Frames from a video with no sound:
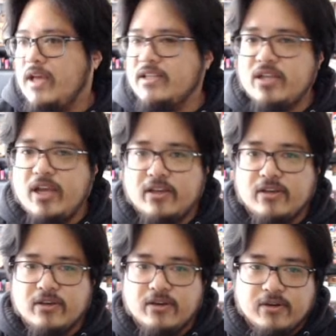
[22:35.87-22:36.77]

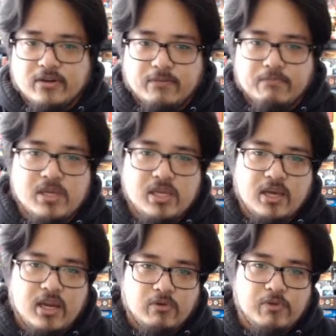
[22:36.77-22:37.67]
like me
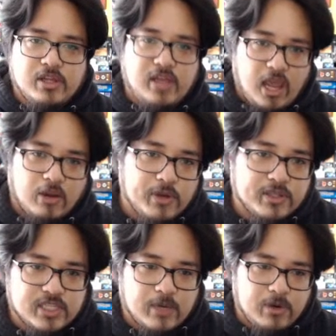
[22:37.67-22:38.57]
getting really angry
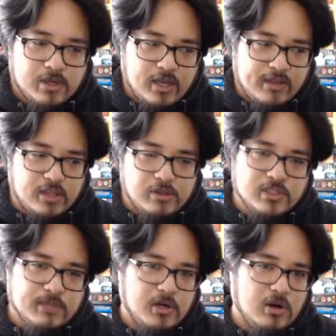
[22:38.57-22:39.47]
at someone and then
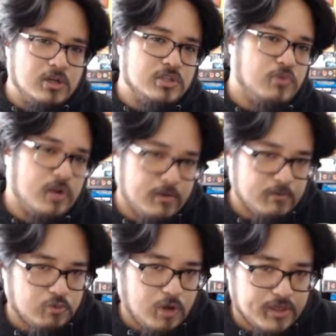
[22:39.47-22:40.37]
using my car to
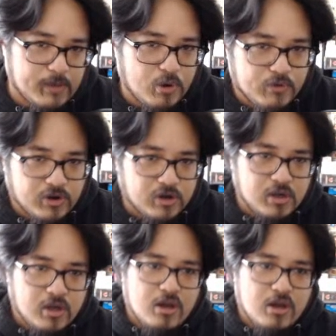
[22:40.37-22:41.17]
run them over,